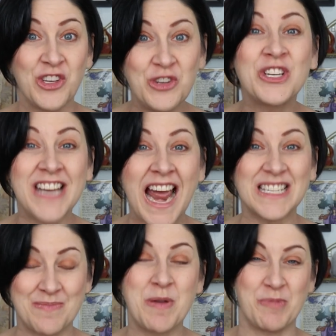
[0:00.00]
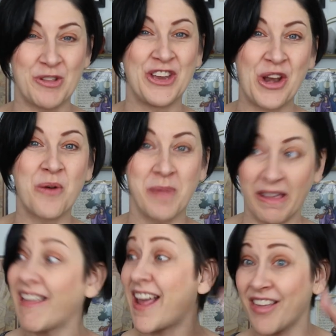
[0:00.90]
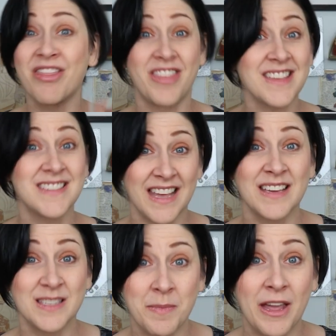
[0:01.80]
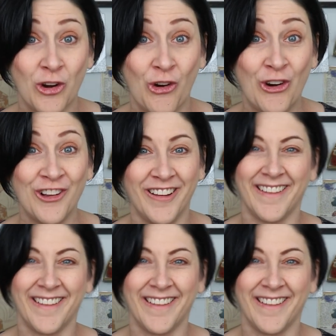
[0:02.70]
You can ask people that know me, like, this is me, girl.